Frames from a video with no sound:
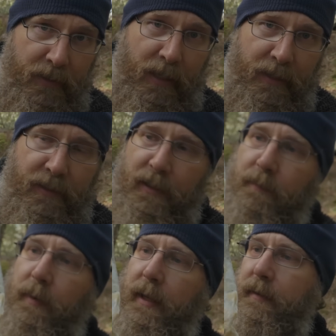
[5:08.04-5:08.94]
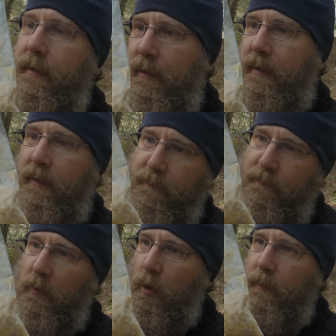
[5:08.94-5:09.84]
disgusting, but
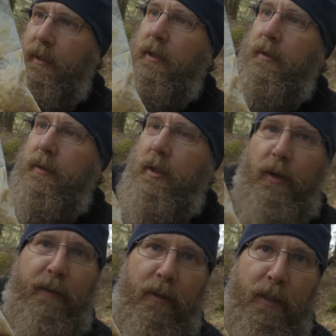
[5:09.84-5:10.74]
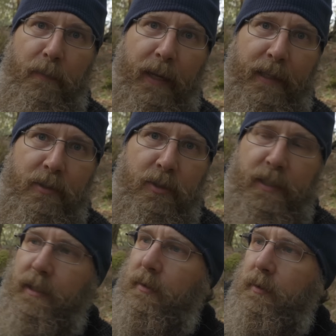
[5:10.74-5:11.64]
normally you don't have a clear bag that you're
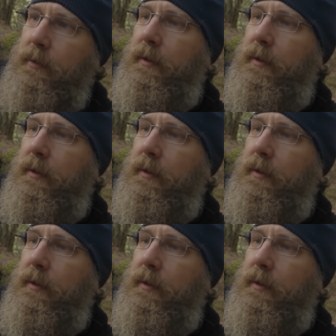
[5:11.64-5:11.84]
seeing it through.